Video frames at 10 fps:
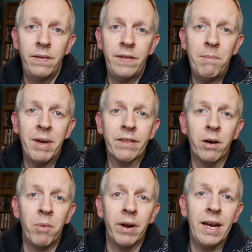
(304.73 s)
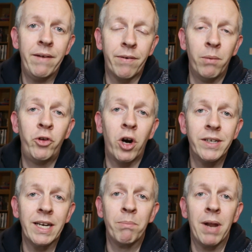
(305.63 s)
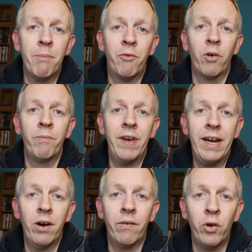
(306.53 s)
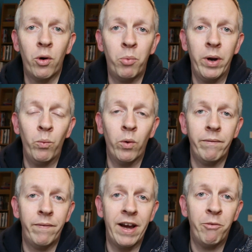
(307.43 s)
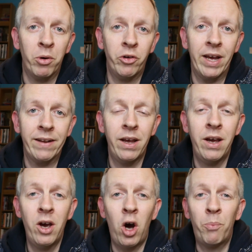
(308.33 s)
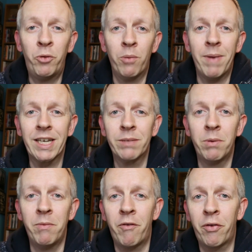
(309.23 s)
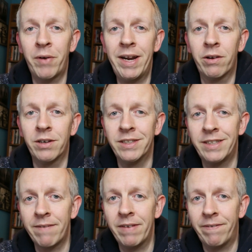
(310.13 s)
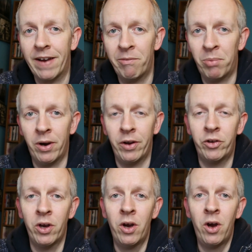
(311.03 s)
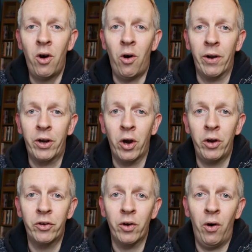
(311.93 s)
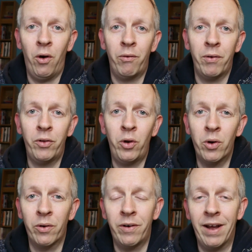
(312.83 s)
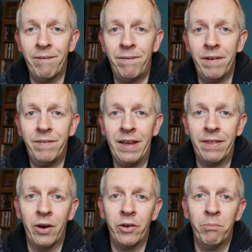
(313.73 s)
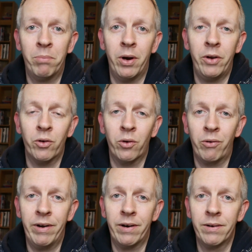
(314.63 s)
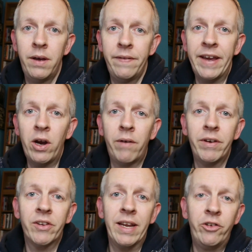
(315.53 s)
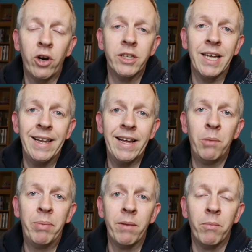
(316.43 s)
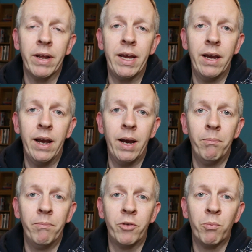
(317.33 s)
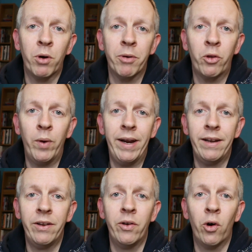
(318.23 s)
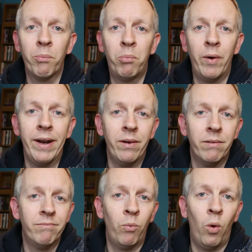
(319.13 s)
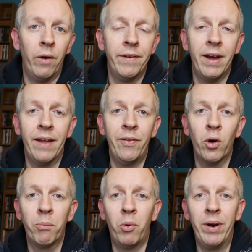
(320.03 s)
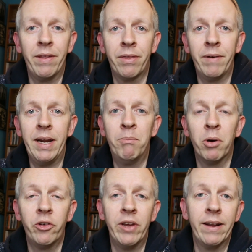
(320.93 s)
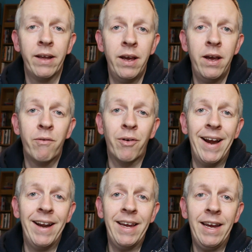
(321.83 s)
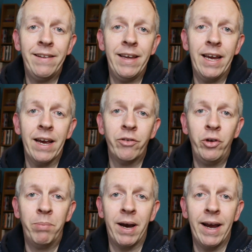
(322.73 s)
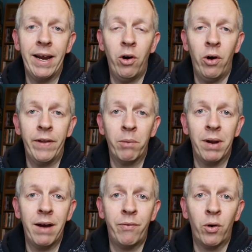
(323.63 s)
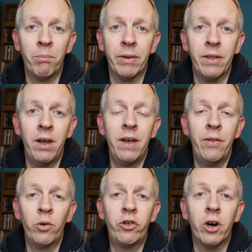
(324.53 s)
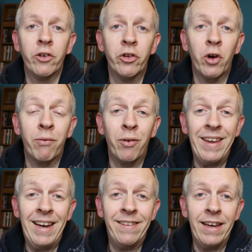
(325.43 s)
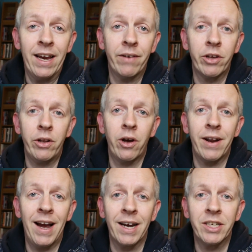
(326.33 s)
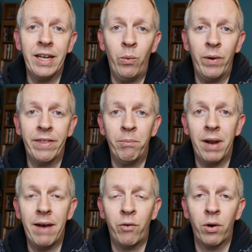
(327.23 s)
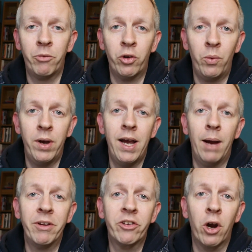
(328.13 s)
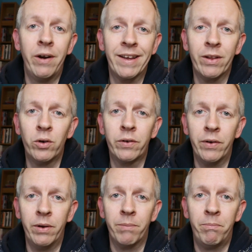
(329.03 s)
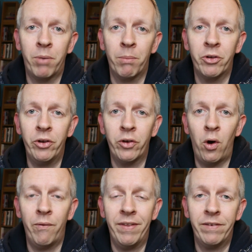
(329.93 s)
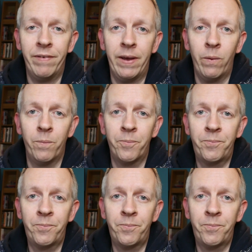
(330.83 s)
They make their money from charging a platform fee of 0.15% up to a maximum of £375 on accounts of £250,000 or greater. They obviously charge a little bit of money, somewhere between 0.1 and 0.3% for any ETFs you buy on their platform, but those charges are for the ETFs and not actually with the platform, so I'm discounting those for the purposes of this video.